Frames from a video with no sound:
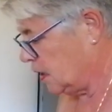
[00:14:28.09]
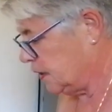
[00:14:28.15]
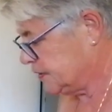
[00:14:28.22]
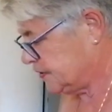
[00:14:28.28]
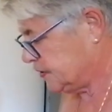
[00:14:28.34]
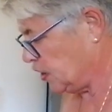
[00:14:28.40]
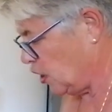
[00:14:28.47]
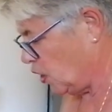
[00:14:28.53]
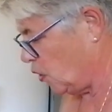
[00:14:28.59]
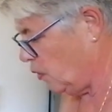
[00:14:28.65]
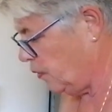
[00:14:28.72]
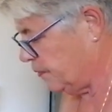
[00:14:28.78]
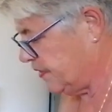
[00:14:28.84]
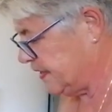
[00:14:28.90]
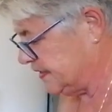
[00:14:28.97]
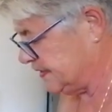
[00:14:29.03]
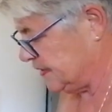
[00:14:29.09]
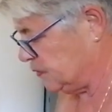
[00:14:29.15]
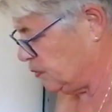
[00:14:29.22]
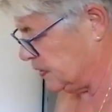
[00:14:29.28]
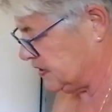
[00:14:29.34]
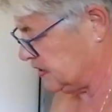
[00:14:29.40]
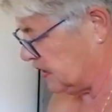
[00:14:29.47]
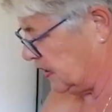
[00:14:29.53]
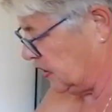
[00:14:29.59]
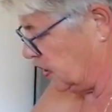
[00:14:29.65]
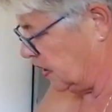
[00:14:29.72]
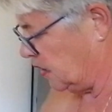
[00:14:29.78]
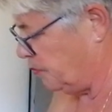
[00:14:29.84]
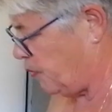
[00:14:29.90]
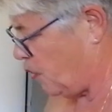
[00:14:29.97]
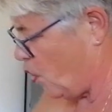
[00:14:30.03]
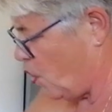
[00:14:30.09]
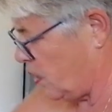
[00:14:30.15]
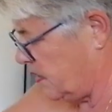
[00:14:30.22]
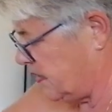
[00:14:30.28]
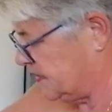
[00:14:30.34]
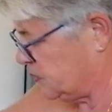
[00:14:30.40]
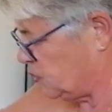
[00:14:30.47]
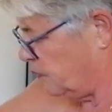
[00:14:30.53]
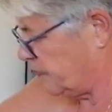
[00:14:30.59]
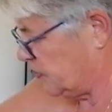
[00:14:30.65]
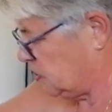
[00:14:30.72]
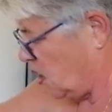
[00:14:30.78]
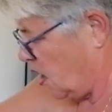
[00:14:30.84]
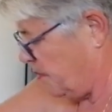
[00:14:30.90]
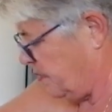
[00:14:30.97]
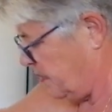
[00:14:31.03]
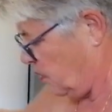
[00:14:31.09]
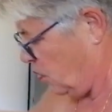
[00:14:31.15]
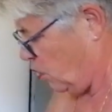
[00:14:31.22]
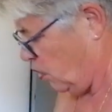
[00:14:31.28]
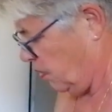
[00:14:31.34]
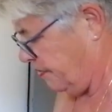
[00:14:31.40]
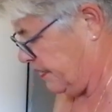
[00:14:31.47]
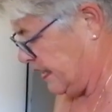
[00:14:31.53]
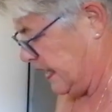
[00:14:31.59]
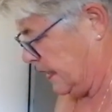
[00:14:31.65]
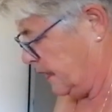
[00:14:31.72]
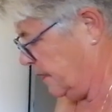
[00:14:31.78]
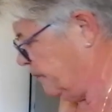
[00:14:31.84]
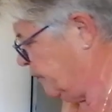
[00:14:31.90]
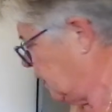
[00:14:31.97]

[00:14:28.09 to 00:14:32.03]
So this is what's going to pour this over top of the whole thing.